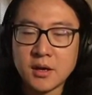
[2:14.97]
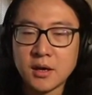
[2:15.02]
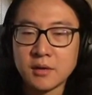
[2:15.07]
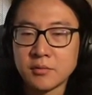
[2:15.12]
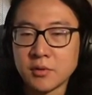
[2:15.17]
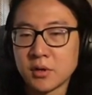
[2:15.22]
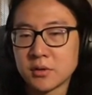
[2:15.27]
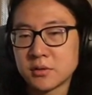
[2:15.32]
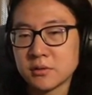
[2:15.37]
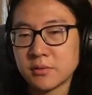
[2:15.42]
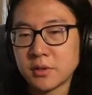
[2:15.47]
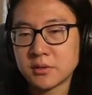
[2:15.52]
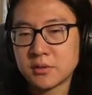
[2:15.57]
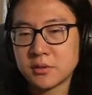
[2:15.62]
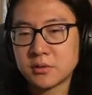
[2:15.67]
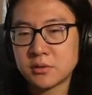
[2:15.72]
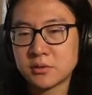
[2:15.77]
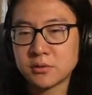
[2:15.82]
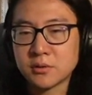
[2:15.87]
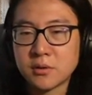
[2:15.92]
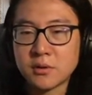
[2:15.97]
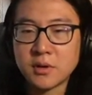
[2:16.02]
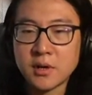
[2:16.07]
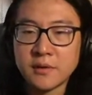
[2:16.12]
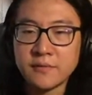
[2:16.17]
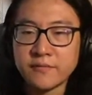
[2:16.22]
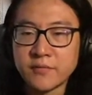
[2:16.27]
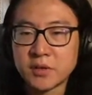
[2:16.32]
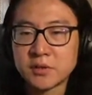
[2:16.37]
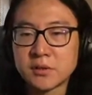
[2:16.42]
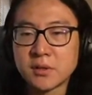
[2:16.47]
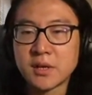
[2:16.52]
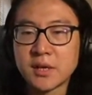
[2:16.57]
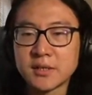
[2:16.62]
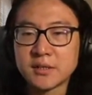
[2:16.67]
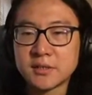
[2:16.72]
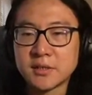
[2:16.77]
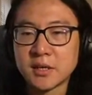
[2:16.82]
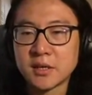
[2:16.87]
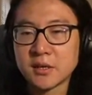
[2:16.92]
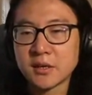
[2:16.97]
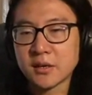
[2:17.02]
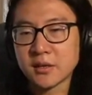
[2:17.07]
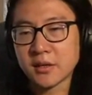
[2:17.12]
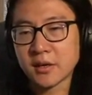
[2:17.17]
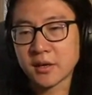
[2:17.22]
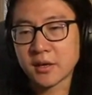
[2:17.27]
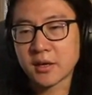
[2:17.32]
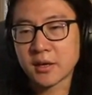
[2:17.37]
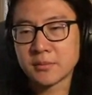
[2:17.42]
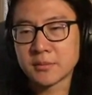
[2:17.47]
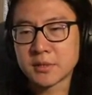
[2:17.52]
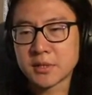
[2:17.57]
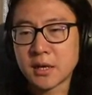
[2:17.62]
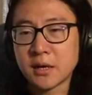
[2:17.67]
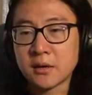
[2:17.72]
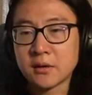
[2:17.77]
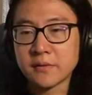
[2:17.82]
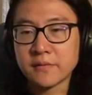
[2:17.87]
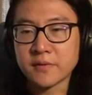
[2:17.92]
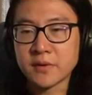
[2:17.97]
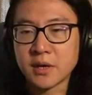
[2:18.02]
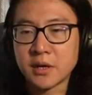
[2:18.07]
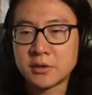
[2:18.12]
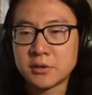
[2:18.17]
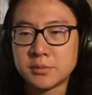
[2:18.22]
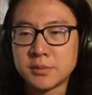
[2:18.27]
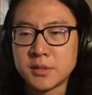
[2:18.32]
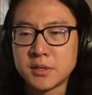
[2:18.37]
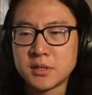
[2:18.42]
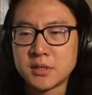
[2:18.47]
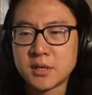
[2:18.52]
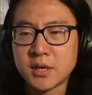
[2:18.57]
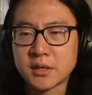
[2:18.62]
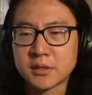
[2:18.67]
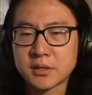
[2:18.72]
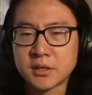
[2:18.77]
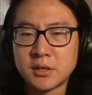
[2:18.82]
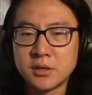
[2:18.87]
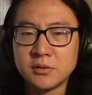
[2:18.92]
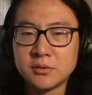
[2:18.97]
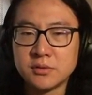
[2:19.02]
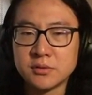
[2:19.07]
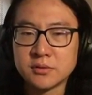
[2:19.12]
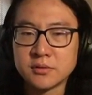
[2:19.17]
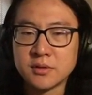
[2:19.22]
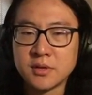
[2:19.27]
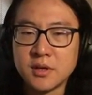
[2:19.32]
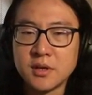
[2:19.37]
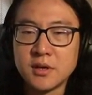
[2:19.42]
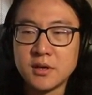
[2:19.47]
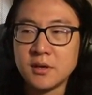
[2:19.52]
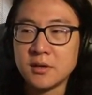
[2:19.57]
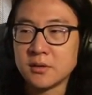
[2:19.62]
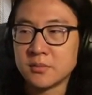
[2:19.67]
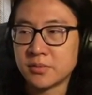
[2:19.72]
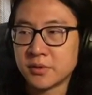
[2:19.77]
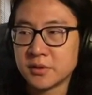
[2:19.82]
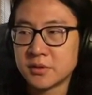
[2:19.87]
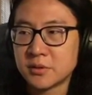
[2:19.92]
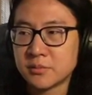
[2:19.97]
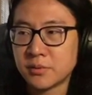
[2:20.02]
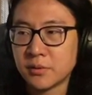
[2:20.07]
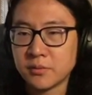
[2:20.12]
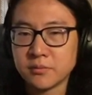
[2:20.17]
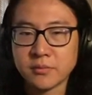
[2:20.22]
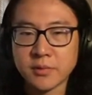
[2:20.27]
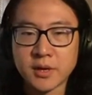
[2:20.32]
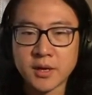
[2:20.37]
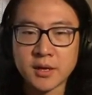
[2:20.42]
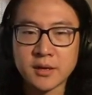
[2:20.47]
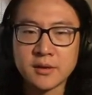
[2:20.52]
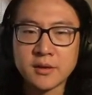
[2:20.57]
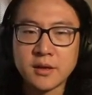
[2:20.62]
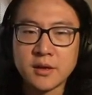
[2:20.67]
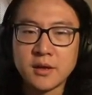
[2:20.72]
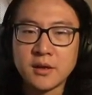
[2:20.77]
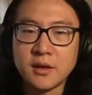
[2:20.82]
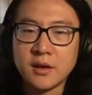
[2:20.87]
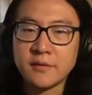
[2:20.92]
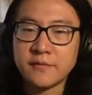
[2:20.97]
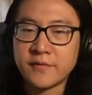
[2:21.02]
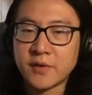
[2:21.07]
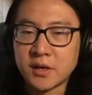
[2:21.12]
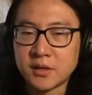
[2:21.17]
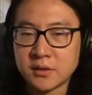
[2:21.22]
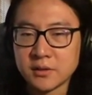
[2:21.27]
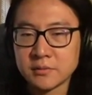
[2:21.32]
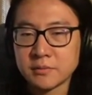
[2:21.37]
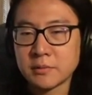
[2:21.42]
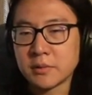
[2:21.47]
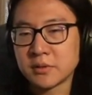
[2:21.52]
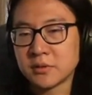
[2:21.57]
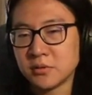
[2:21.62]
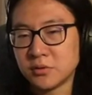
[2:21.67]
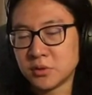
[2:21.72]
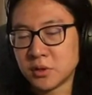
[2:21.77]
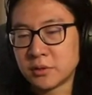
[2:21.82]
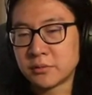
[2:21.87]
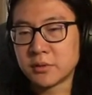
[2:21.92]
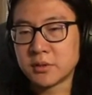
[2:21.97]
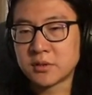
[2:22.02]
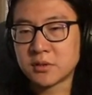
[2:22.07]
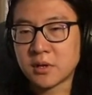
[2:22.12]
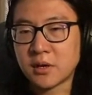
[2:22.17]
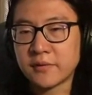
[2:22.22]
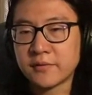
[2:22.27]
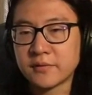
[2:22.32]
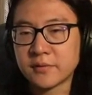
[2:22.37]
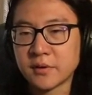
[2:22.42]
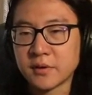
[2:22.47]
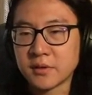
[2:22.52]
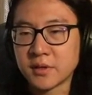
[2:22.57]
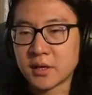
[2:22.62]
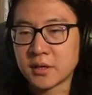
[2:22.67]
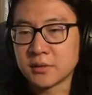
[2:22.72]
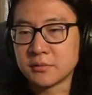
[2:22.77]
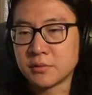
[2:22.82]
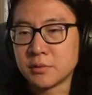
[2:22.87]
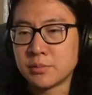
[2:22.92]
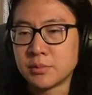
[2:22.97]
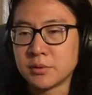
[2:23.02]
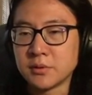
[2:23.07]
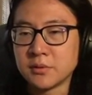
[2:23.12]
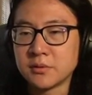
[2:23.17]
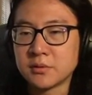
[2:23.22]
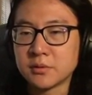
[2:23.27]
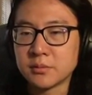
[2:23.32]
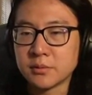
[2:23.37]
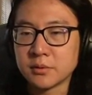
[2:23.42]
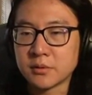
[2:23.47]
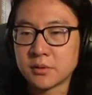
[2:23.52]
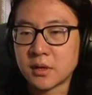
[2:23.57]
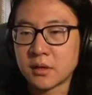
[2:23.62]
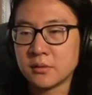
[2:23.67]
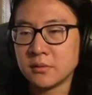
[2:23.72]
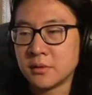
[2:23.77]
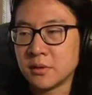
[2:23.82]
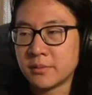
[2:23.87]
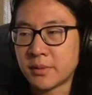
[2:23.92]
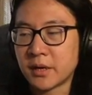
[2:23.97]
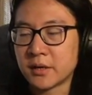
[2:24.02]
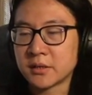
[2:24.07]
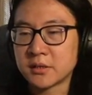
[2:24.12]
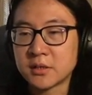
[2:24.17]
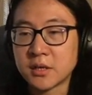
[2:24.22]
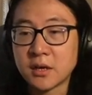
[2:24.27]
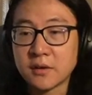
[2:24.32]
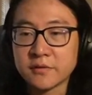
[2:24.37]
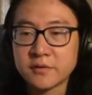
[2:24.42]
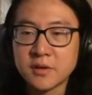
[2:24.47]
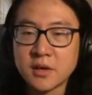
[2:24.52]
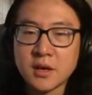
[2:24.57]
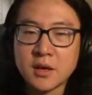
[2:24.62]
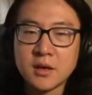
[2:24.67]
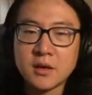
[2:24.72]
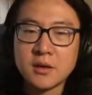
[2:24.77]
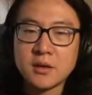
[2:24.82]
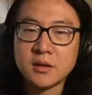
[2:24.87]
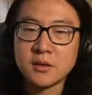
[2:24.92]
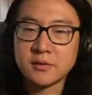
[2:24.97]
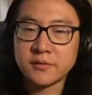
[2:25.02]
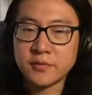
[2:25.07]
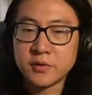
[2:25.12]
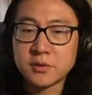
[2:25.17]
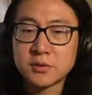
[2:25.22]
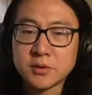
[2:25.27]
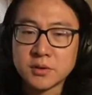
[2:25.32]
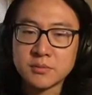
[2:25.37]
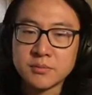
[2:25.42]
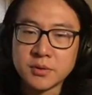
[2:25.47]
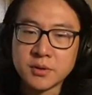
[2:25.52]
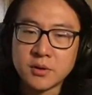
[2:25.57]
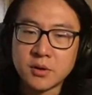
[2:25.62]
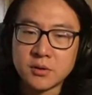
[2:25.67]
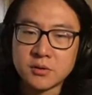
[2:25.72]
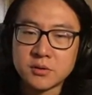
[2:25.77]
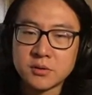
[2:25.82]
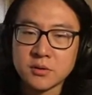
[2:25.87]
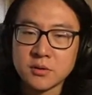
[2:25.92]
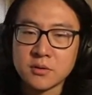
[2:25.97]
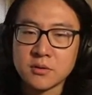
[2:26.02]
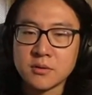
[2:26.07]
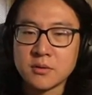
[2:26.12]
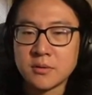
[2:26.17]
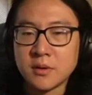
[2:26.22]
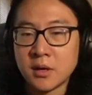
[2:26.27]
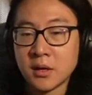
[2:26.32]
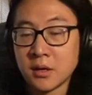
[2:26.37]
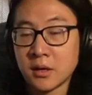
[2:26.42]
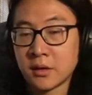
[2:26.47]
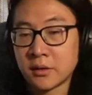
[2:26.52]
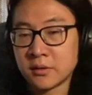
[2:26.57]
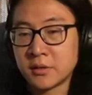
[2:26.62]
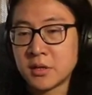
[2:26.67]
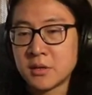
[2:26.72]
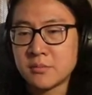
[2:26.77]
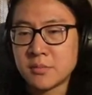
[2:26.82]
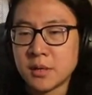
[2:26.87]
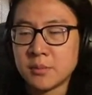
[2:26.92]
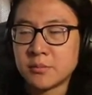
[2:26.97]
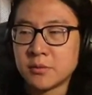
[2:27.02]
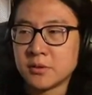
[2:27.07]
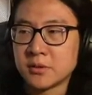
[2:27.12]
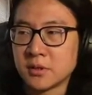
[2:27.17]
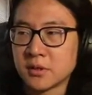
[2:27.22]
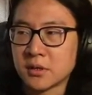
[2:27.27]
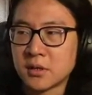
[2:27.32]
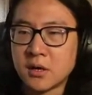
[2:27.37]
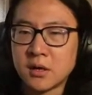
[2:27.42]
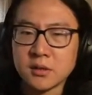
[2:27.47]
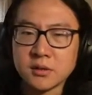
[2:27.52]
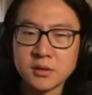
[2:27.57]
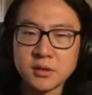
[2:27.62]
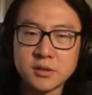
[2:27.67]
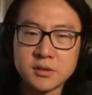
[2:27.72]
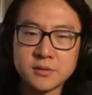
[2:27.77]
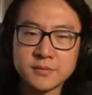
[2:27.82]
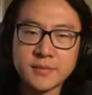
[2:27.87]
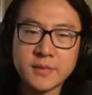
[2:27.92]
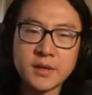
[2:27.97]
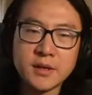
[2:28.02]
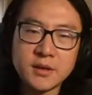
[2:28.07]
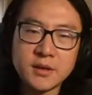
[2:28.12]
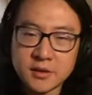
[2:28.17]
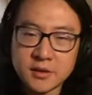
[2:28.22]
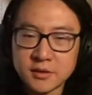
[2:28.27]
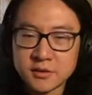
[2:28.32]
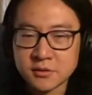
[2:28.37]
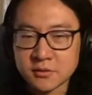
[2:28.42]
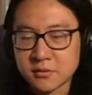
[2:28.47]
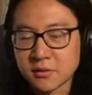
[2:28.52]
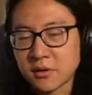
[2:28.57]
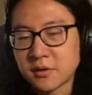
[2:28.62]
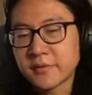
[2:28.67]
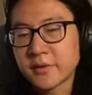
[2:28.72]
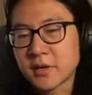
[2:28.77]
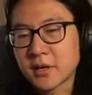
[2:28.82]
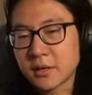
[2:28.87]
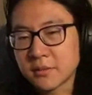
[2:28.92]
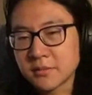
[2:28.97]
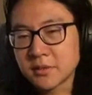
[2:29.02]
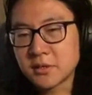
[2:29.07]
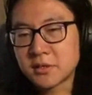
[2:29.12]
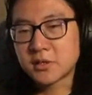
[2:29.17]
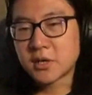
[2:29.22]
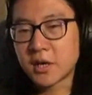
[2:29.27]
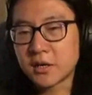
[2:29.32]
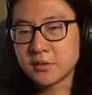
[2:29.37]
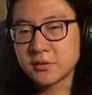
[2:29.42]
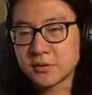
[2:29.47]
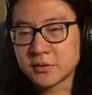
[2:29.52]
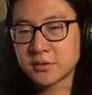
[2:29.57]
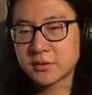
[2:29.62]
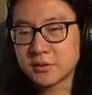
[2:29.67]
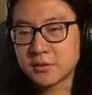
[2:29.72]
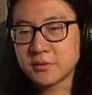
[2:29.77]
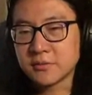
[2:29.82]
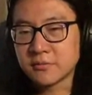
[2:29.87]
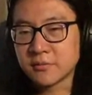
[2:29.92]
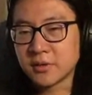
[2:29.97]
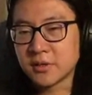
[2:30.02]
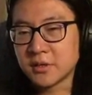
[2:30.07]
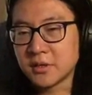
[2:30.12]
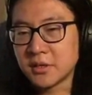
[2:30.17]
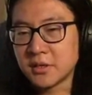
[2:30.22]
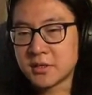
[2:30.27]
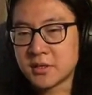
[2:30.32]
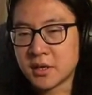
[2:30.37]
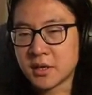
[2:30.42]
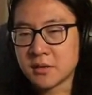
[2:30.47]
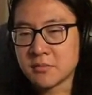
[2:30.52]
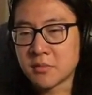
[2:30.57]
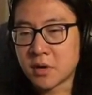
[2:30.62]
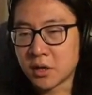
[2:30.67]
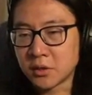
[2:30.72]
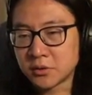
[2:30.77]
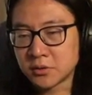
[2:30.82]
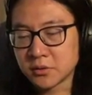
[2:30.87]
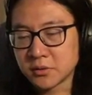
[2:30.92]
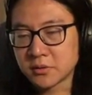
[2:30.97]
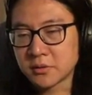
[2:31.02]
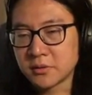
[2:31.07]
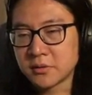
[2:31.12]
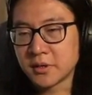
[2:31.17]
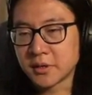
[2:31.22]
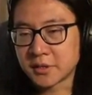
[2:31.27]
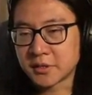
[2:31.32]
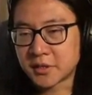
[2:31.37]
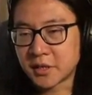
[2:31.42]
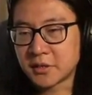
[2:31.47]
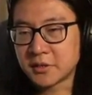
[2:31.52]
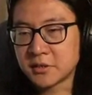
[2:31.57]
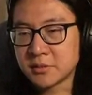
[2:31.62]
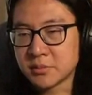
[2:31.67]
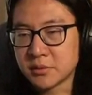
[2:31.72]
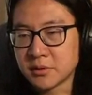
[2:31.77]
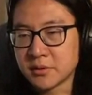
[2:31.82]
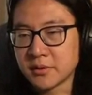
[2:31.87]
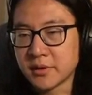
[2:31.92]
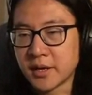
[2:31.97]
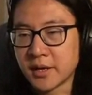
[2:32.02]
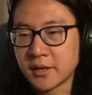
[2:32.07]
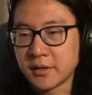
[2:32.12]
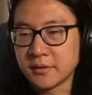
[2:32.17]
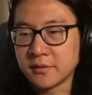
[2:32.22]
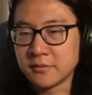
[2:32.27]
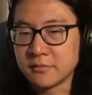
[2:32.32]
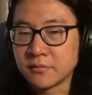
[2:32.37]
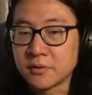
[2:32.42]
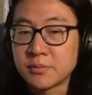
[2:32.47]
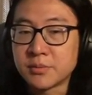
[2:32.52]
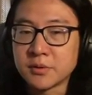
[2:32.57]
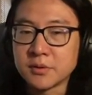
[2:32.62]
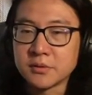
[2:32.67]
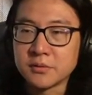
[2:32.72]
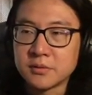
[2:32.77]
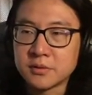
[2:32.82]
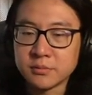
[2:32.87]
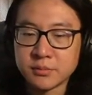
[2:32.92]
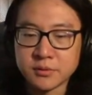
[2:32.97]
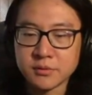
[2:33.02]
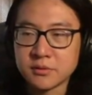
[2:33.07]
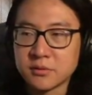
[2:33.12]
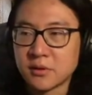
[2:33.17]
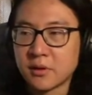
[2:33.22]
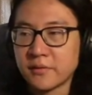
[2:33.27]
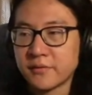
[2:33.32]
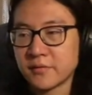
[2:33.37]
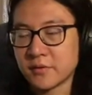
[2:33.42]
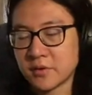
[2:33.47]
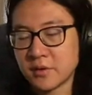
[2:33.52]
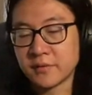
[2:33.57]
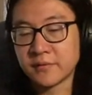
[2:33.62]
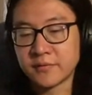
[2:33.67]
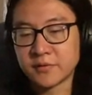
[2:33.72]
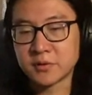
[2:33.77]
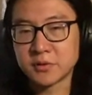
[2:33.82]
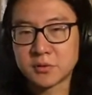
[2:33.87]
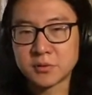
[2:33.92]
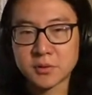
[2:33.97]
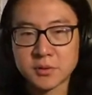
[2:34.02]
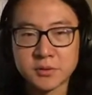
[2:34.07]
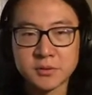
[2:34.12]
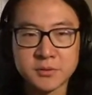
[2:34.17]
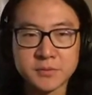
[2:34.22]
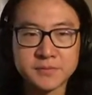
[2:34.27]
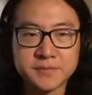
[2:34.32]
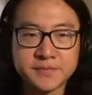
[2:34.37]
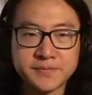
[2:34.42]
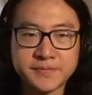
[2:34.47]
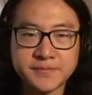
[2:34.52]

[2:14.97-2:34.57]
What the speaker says: And we also want to store and visualize data that comes out of the HPC execution in a principled way. And finally, we want to generate software that is reproducible not only by ourselves in the future, but also our team members and colleagues. So to overcome these challenges, one needs a modular, extensible, and reproducible software infrastructure.